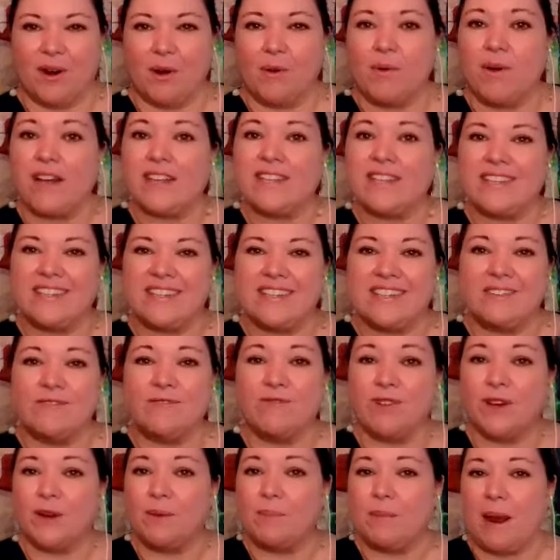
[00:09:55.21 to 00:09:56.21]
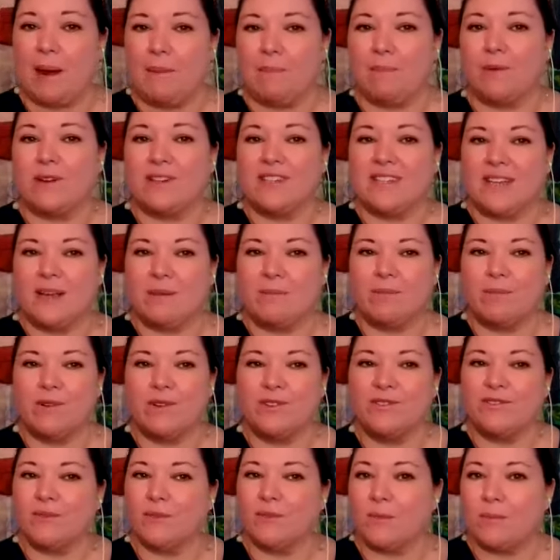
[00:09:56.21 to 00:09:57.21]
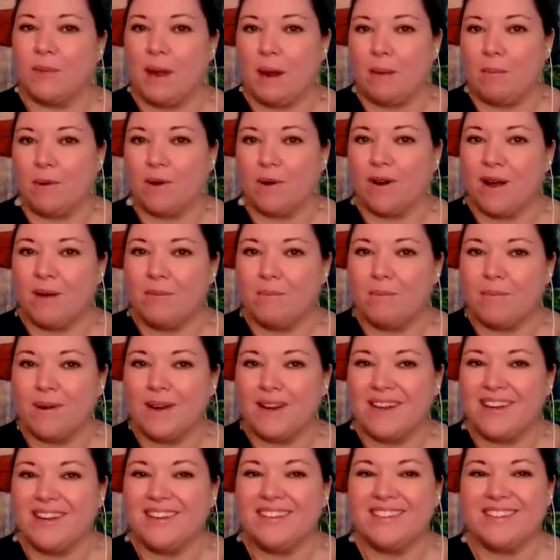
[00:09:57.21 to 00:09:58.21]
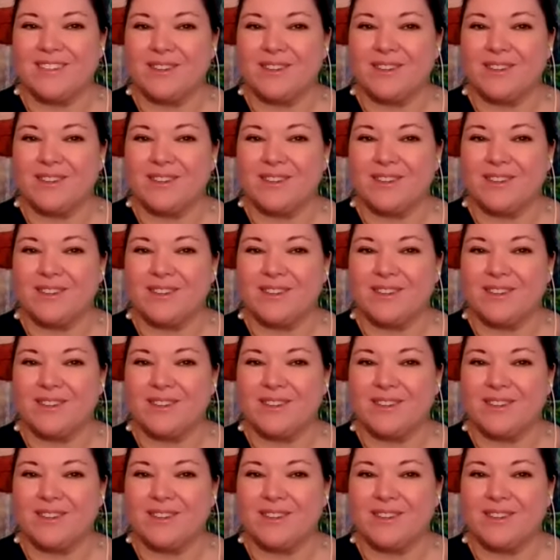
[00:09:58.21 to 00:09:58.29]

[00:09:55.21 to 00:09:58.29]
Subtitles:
requested free paper samples from a paper company.